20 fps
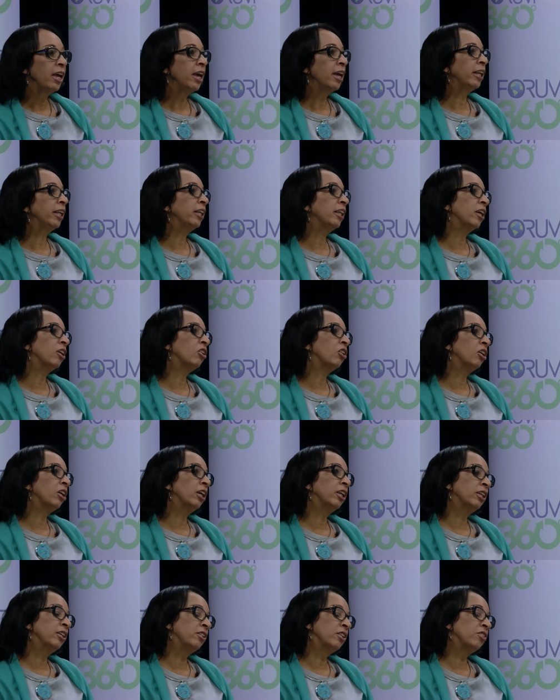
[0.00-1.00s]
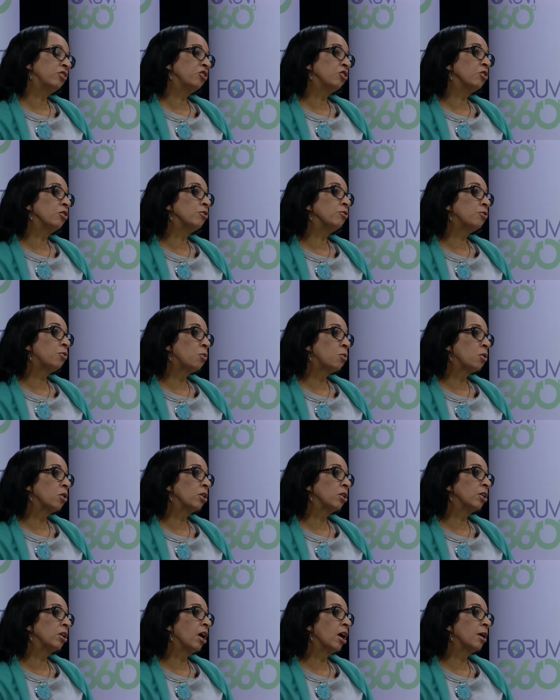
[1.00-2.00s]
and there are an additional
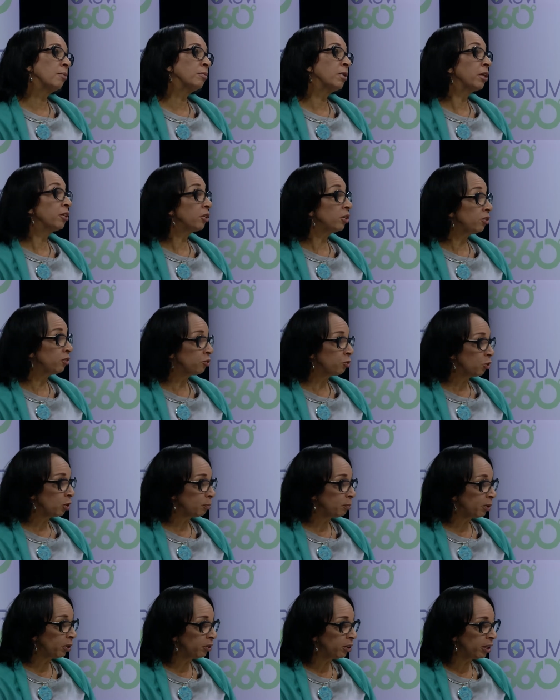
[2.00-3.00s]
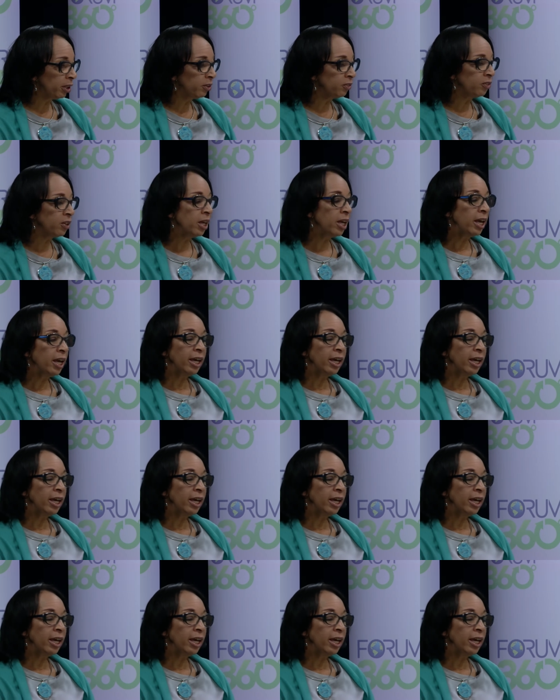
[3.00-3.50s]
four um, other historic buildings.